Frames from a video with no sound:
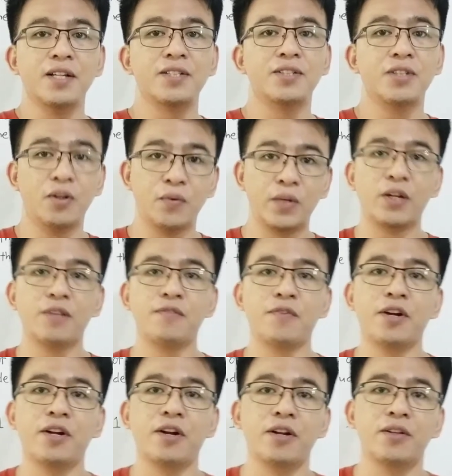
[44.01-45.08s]
So without
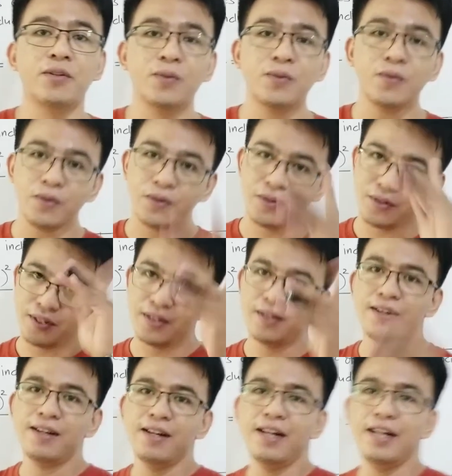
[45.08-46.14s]
further ado,
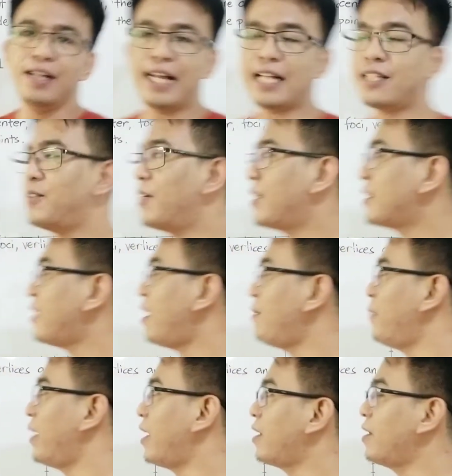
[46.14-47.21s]
let's do this
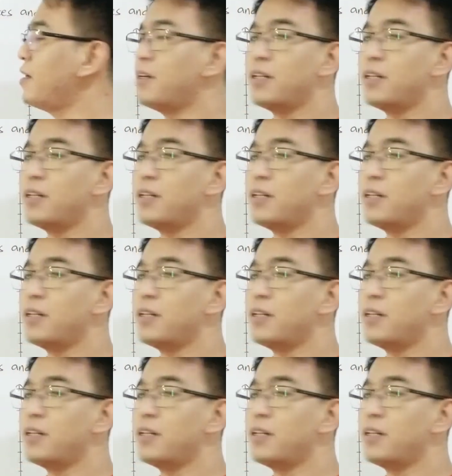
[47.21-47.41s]
topic.